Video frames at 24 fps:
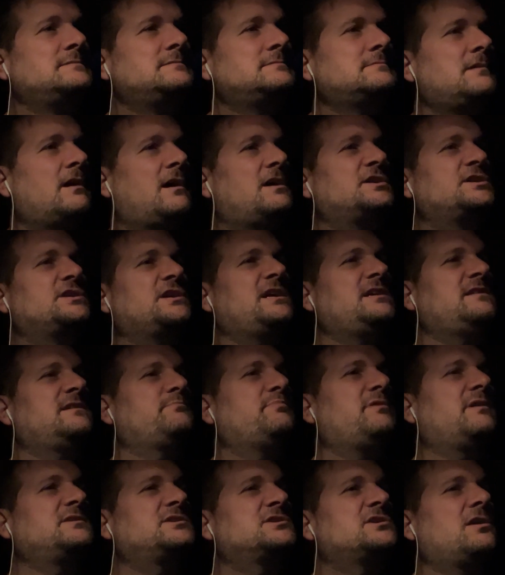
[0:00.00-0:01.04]
I'll show you the
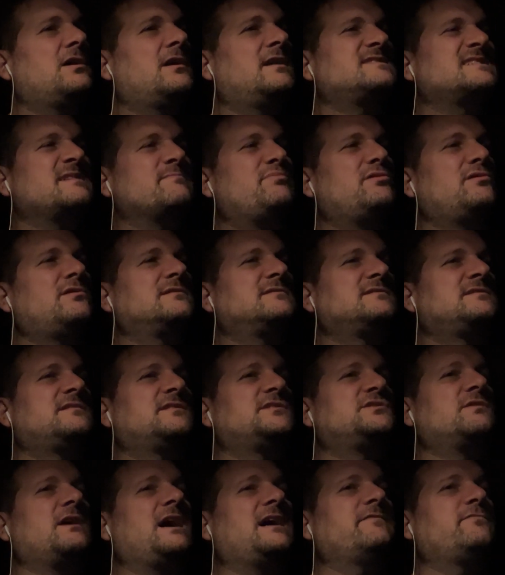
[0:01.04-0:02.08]
punch card as I pull into the
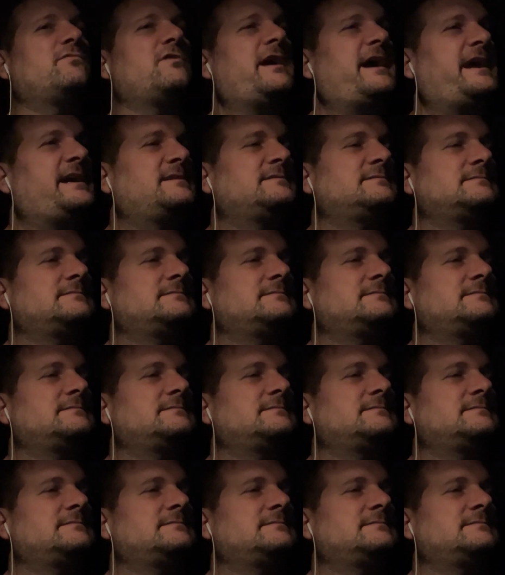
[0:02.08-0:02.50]
driveway.